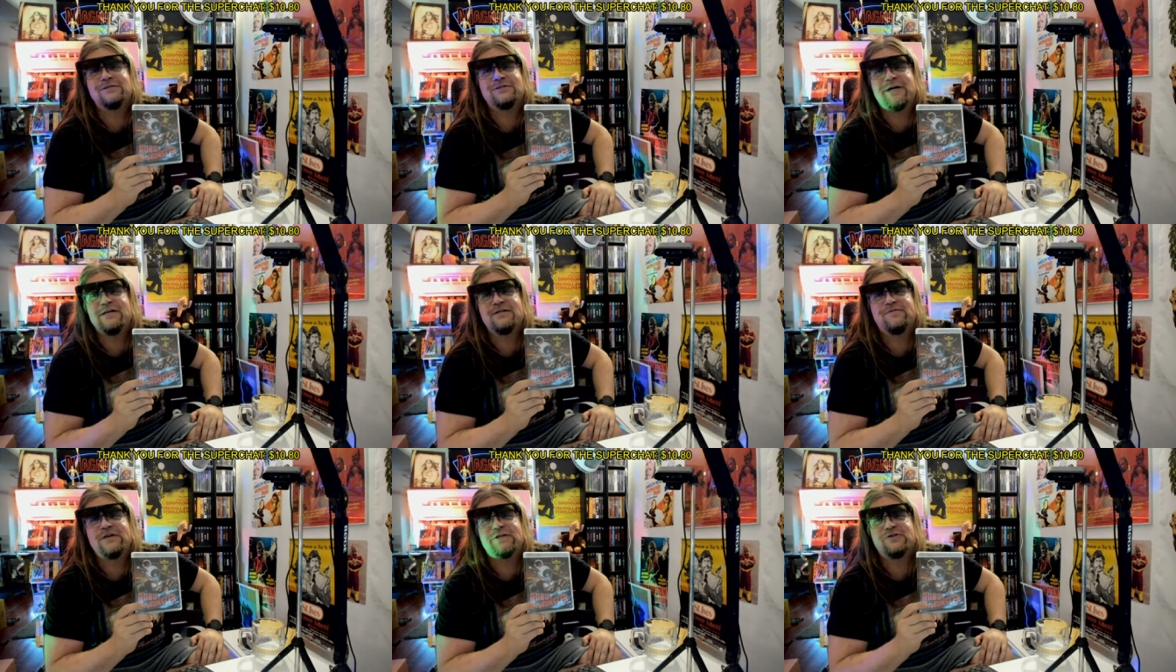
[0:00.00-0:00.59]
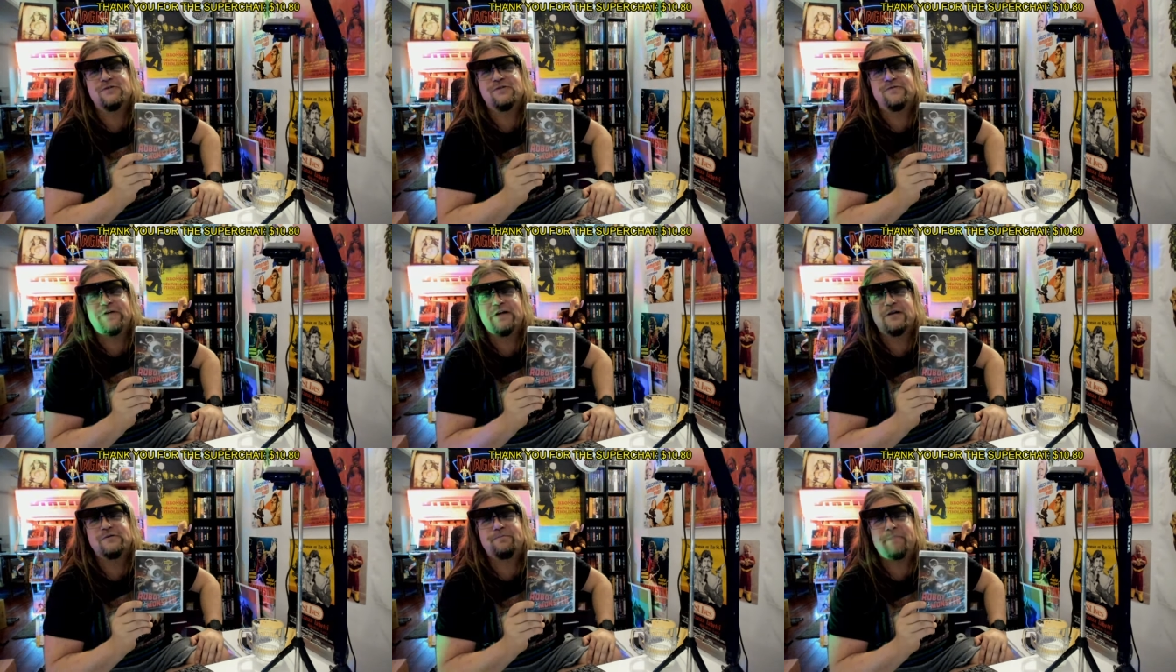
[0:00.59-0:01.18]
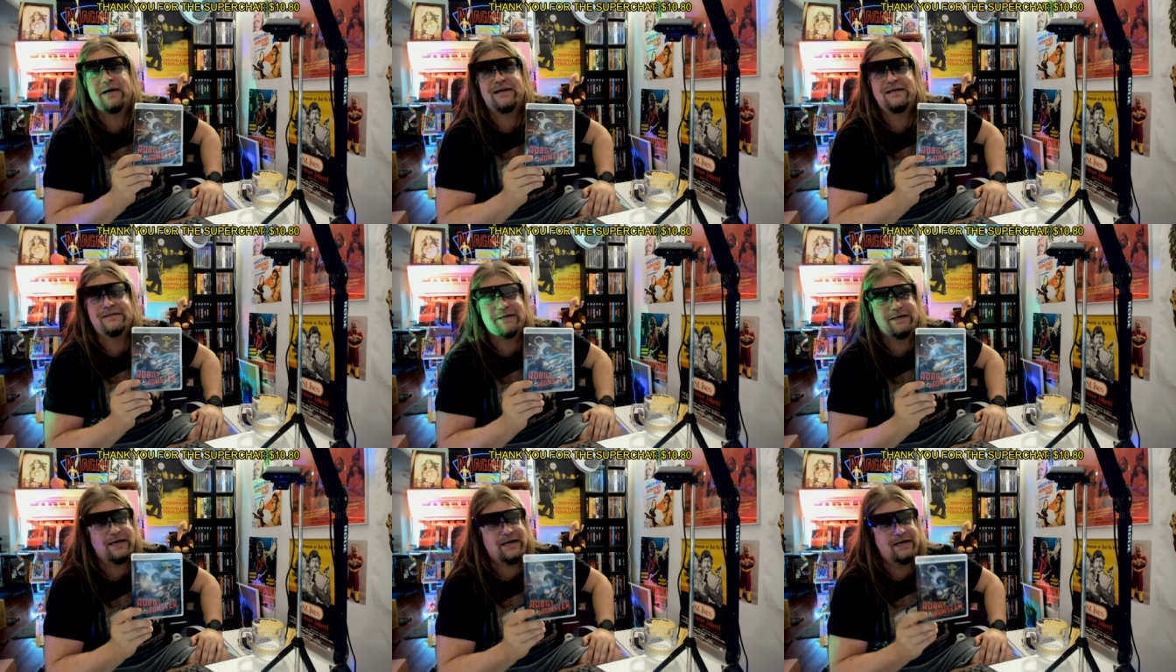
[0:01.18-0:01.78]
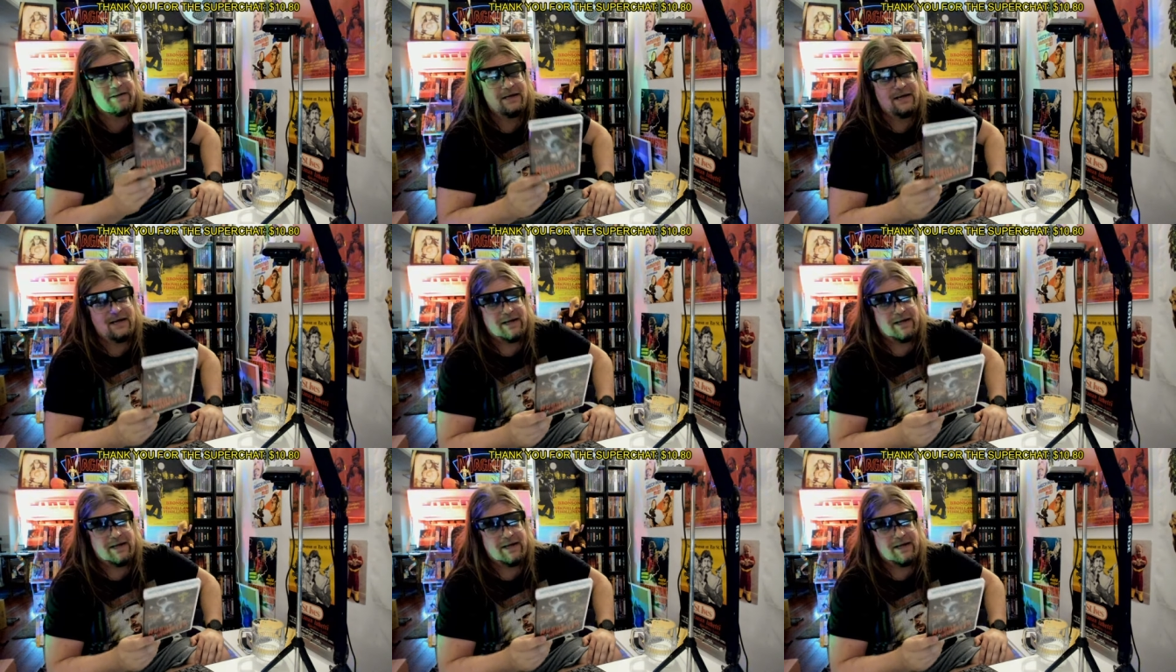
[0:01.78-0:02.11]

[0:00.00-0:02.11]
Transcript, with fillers: science fiction films back in the day,